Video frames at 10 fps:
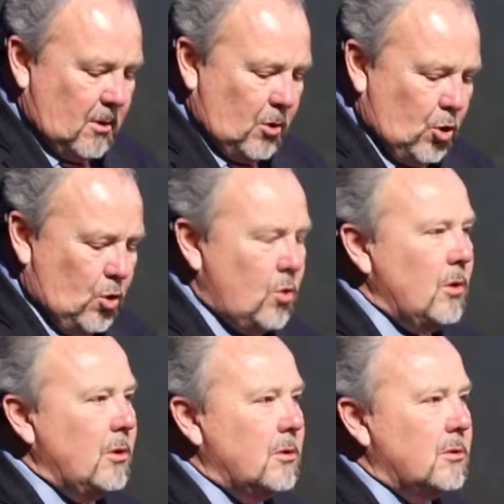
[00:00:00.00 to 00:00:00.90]

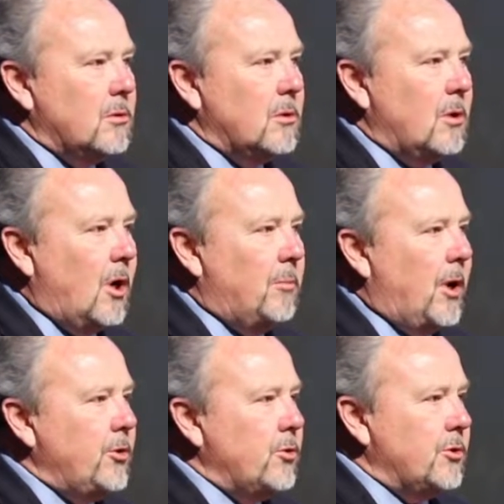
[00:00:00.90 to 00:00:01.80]
Who
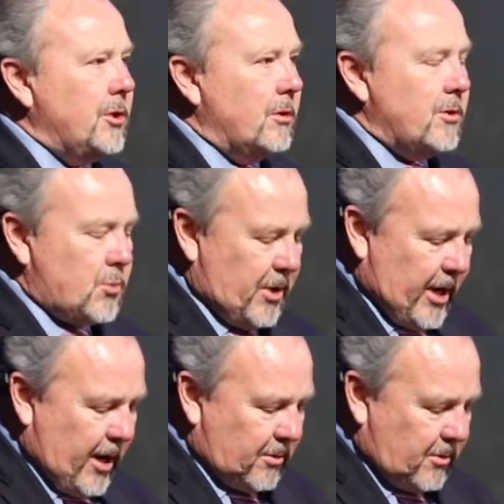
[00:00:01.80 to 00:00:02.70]
among your dealers, we
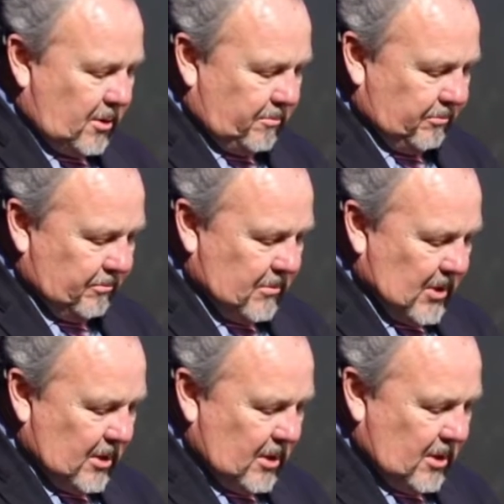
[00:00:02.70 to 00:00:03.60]
ask them,
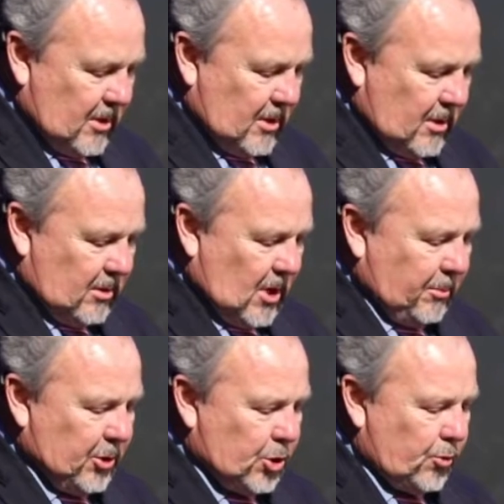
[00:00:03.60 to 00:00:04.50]

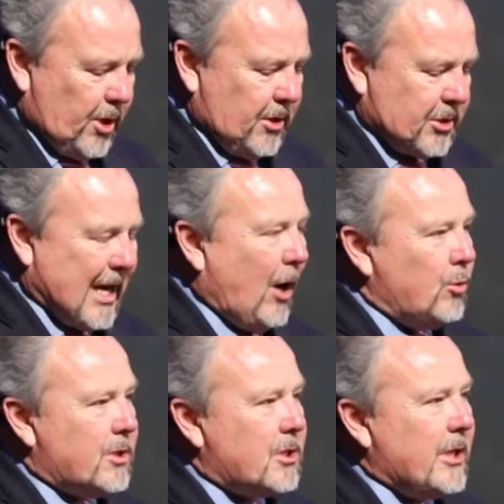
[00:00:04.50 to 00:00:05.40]
demonstrates
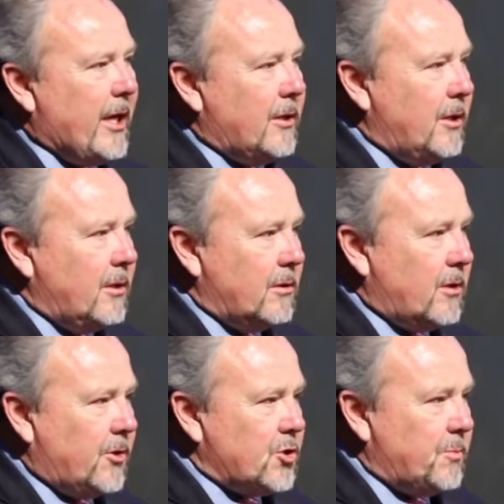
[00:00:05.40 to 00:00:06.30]
outstanding
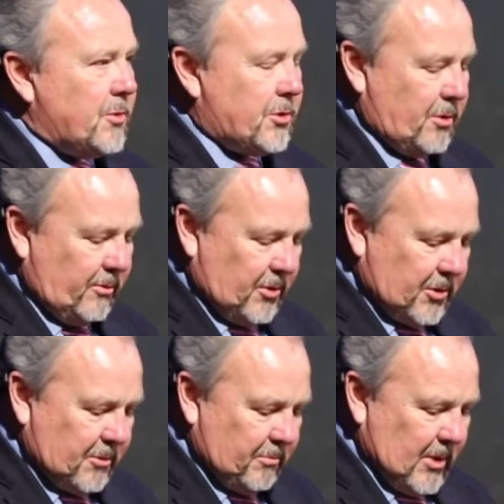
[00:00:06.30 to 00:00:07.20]
customer
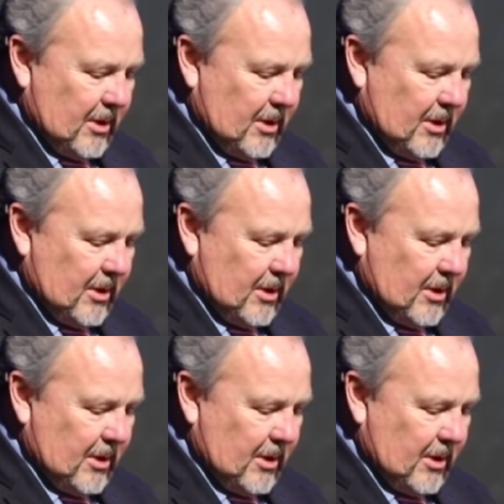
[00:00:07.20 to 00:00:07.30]
service,